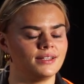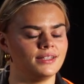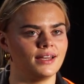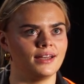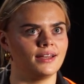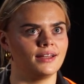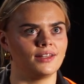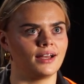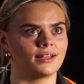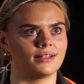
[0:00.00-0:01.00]
Yeah,
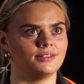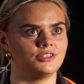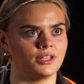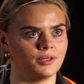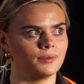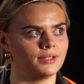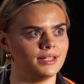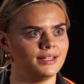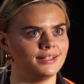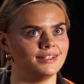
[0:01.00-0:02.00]
like
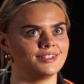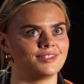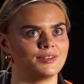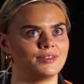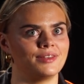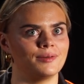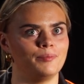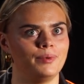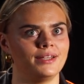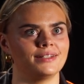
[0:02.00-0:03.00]
genuinely it is the
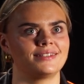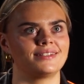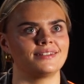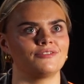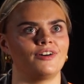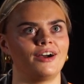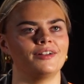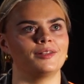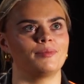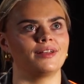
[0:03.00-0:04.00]
biggest fire
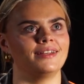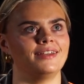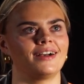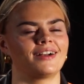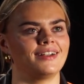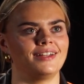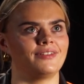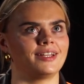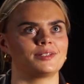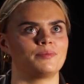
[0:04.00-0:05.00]
in the belly. I can't
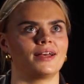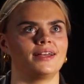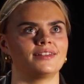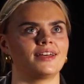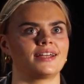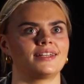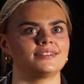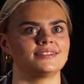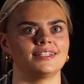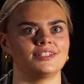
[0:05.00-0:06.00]
even explain, like
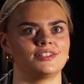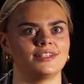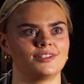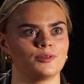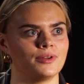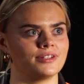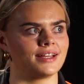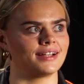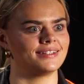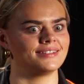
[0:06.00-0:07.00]
it's almost
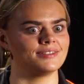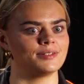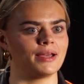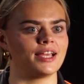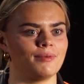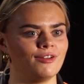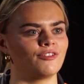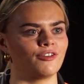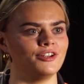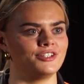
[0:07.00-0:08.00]
like it's making me
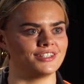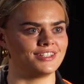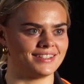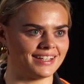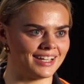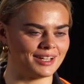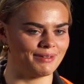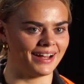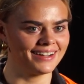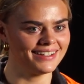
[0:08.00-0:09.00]
ferocious just thinking
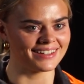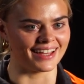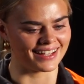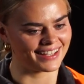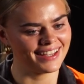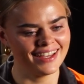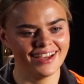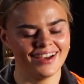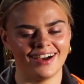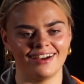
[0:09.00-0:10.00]
about it. Like
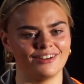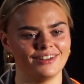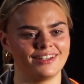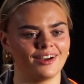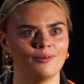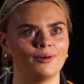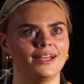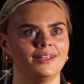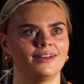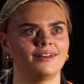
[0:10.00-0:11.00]
I already can't
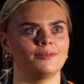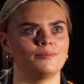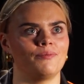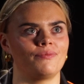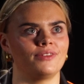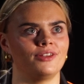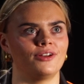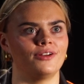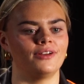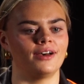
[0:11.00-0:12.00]
wait, you
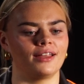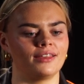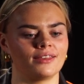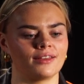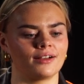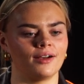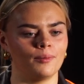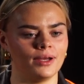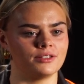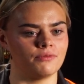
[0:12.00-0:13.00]
know, I can't
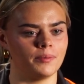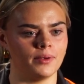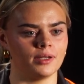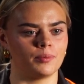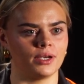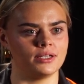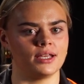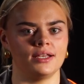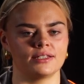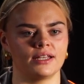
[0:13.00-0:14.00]
wait to rip into
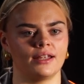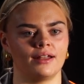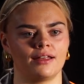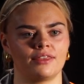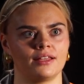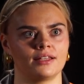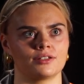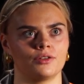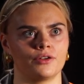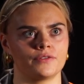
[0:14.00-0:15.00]
pre-season, and I think there's
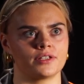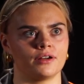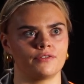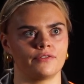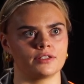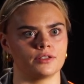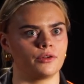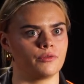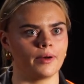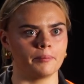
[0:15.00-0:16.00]
a lot of stuff, there's a
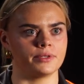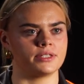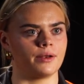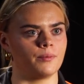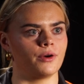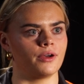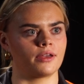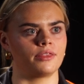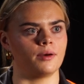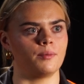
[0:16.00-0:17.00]
lot of 1% work
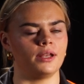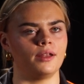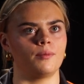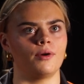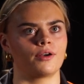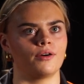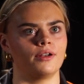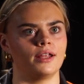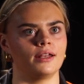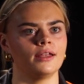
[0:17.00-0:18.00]
that we need to work
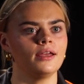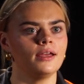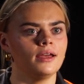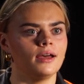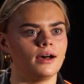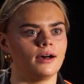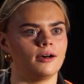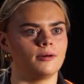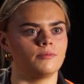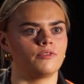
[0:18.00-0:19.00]
on
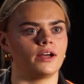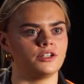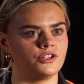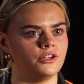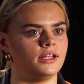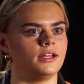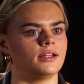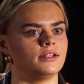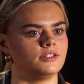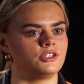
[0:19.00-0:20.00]
and fine-tuning
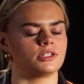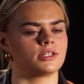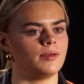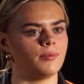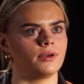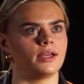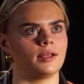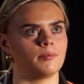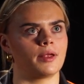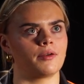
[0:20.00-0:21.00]
and just keep on
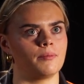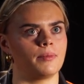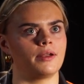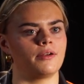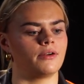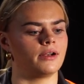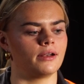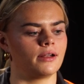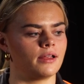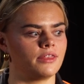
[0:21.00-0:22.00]
getting better and better.
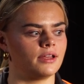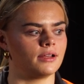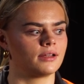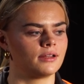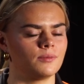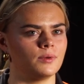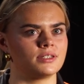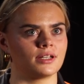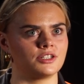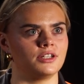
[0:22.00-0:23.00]
And I think we're
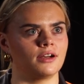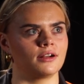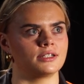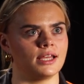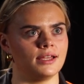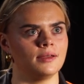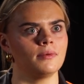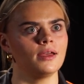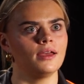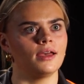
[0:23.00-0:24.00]
such a young
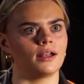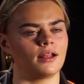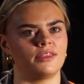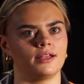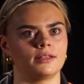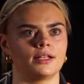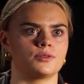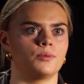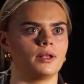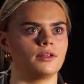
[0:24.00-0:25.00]
team and I think that's
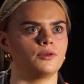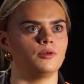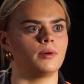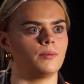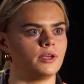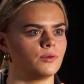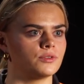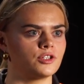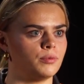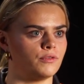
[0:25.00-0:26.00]
all well and good, but we can
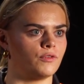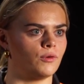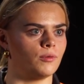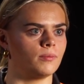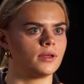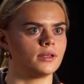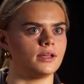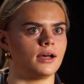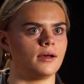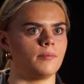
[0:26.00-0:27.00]
also perform
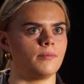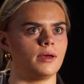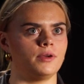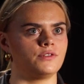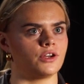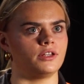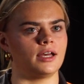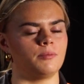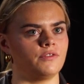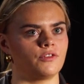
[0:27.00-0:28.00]
and we've shown
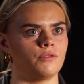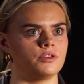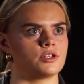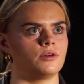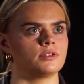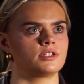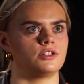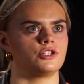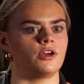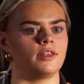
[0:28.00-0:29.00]
that and we've got results
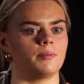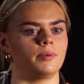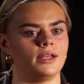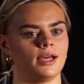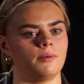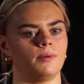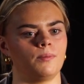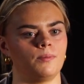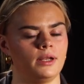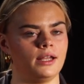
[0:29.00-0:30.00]
to show that, but now
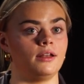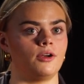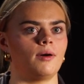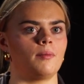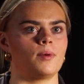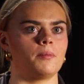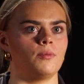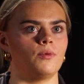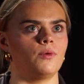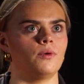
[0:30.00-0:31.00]
we need to go up one
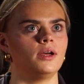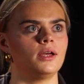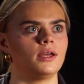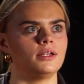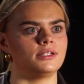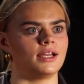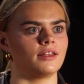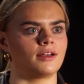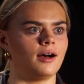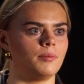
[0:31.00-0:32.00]
more to get
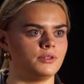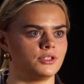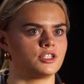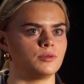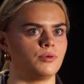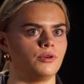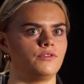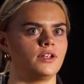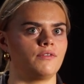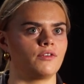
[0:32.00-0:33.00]
the cup and just to
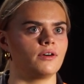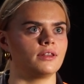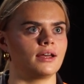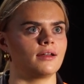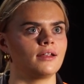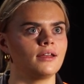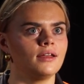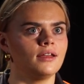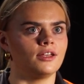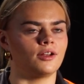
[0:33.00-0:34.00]
prove to everyone that,
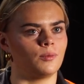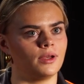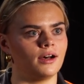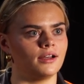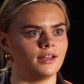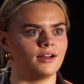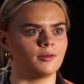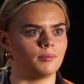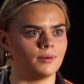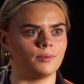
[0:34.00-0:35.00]
you know, we are
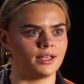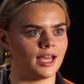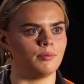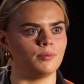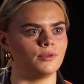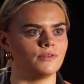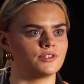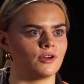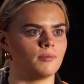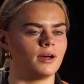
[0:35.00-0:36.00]
young but we're capable of
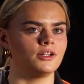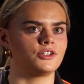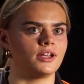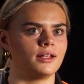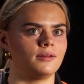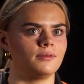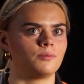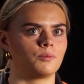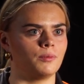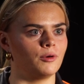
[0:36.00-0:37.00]
so much
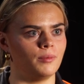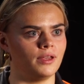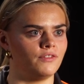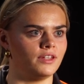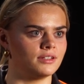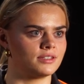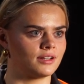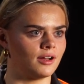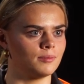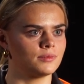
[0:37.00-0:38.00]
and we will be for years to
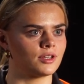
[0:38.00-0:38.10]
come.